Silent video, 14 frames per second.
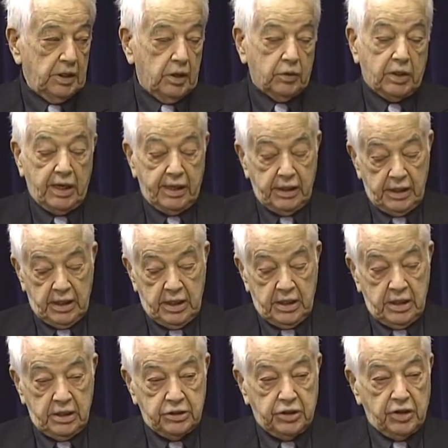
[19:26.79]
Okay?
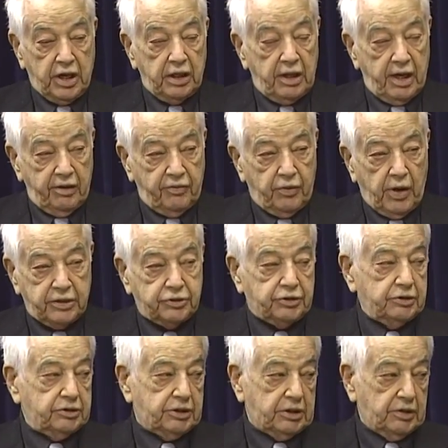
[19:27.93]
So you've got a lot of
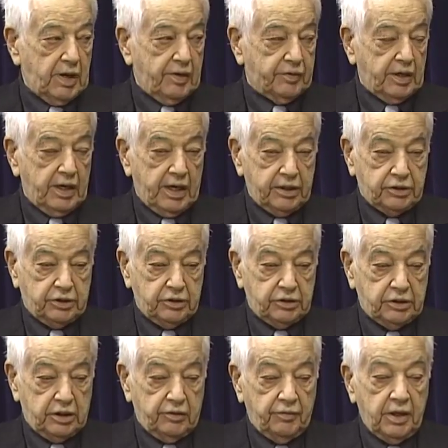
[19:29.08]
questions that you have to ask
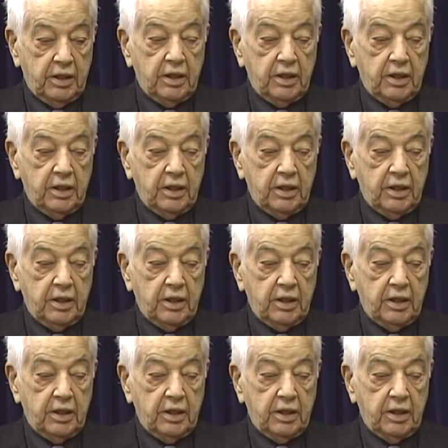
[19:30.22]
yourself.